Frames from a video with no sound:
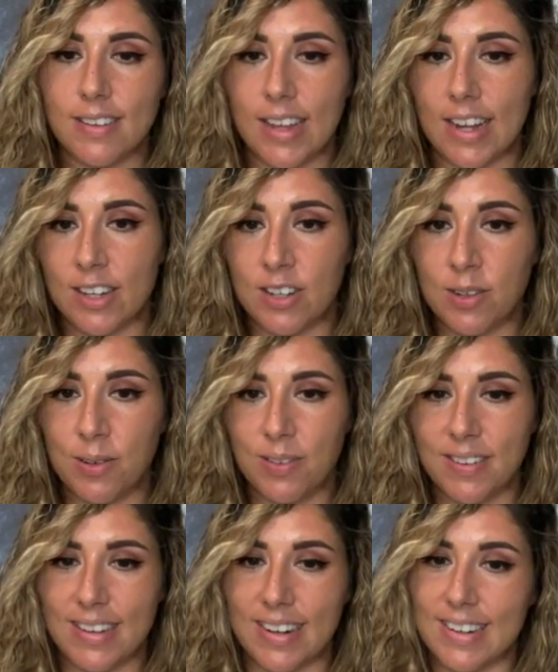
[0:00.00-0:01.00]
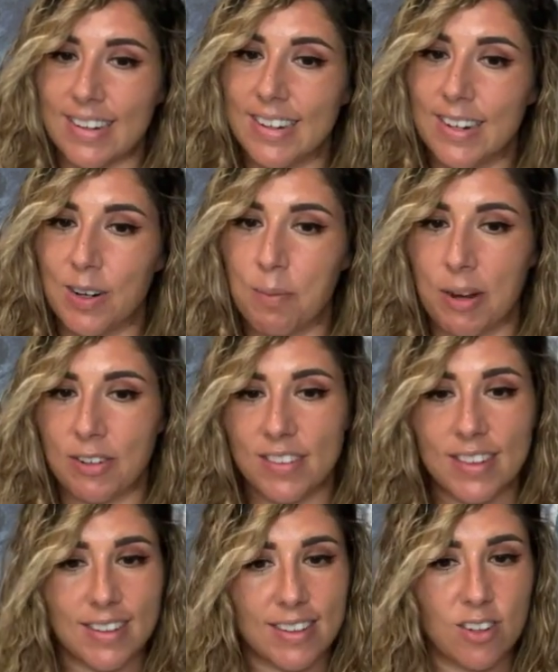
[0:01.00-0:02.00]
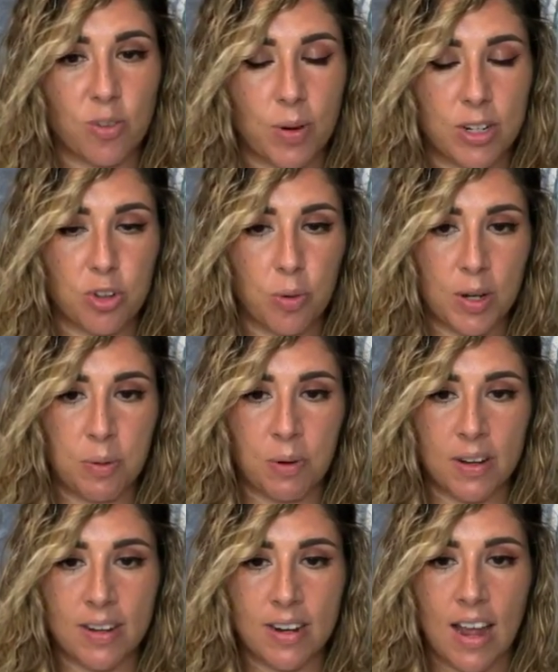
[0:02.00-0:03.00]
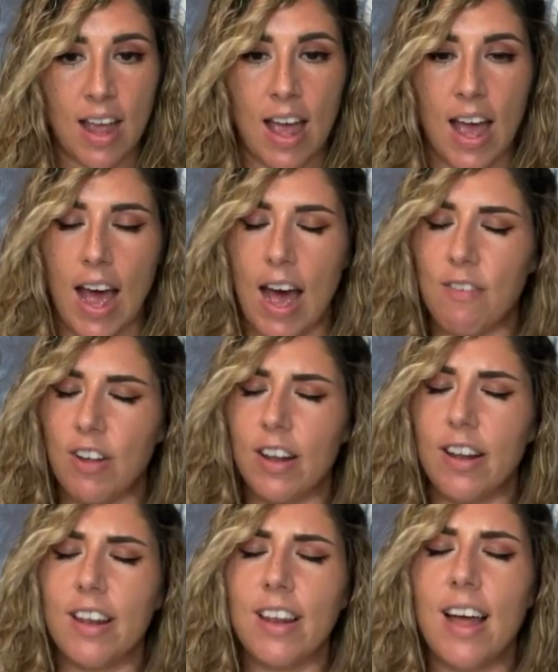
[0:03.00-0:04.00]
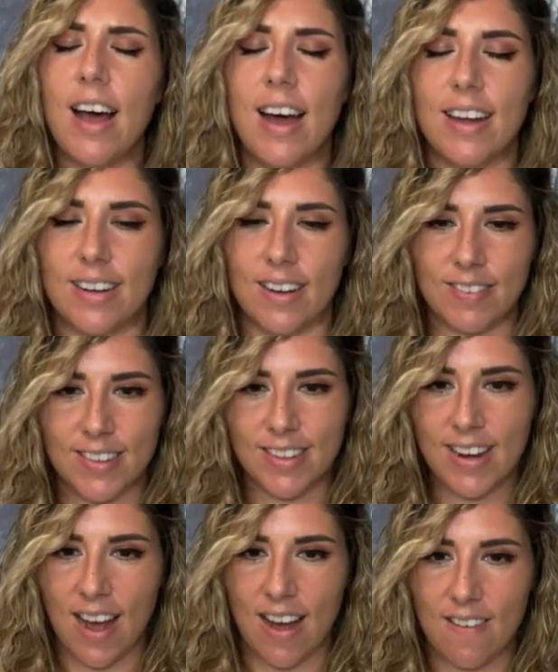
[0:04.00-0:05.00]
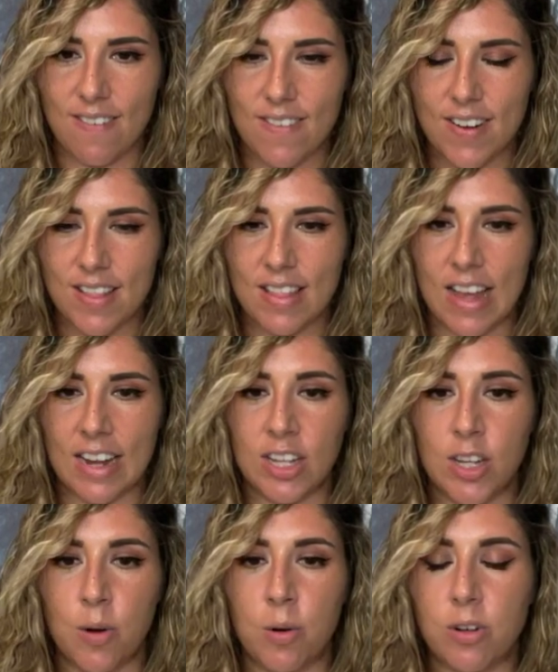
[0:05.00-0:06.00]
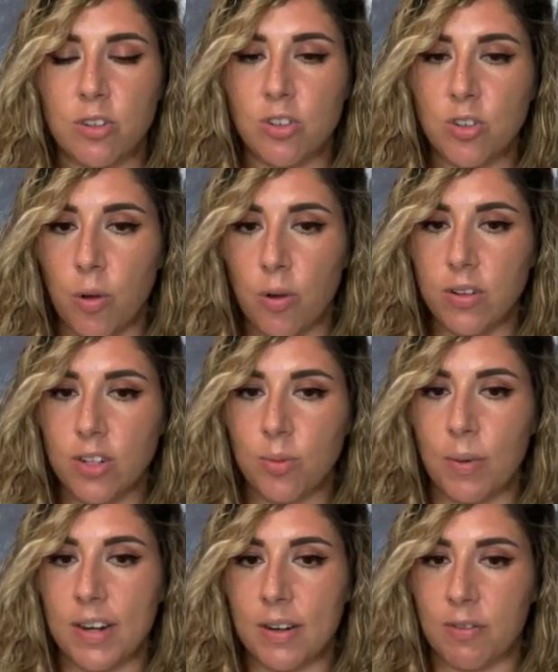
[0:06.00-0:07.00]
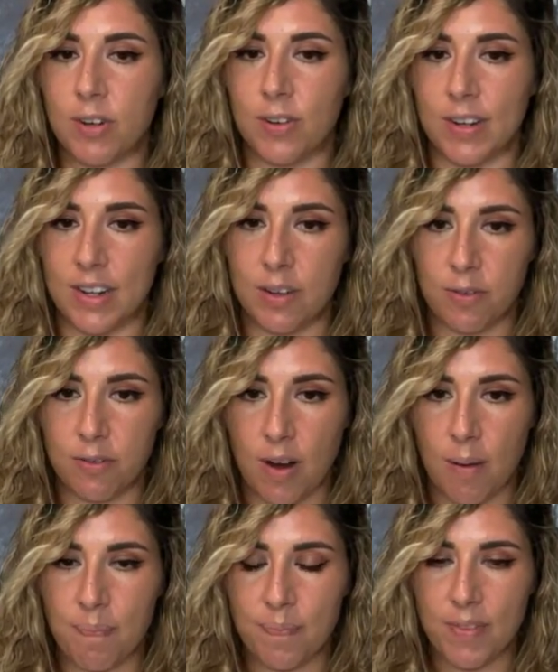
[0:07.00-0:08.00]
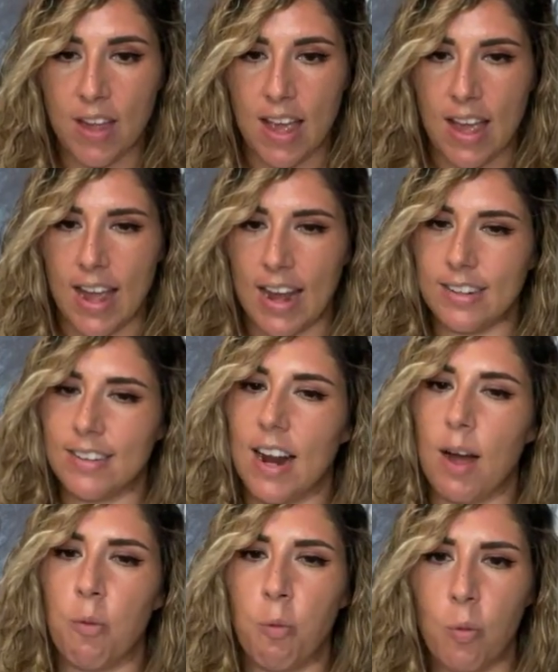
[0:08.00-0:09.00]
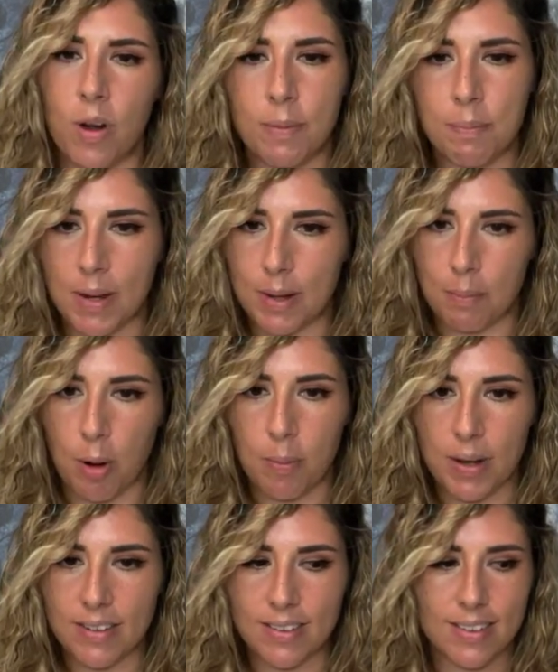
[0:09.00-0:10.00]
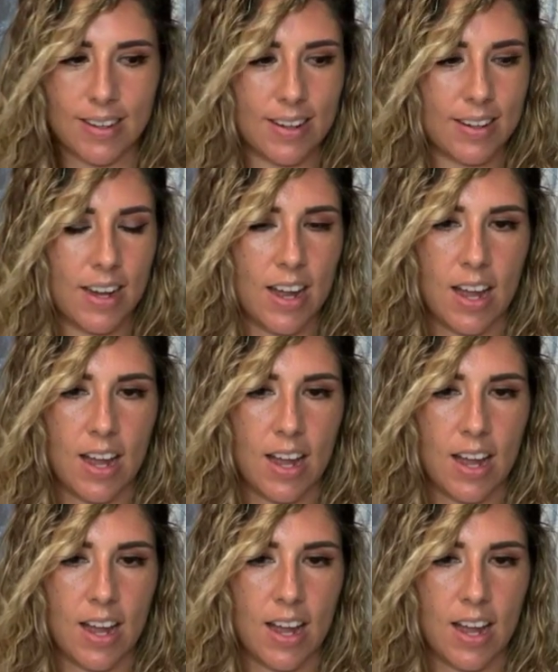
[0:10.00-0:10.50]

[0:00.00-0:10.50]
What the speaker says: that you sitting here watching this in 2021 have a lot of stuff that your soul is waiting for you to heal from. It's not one big moment. Like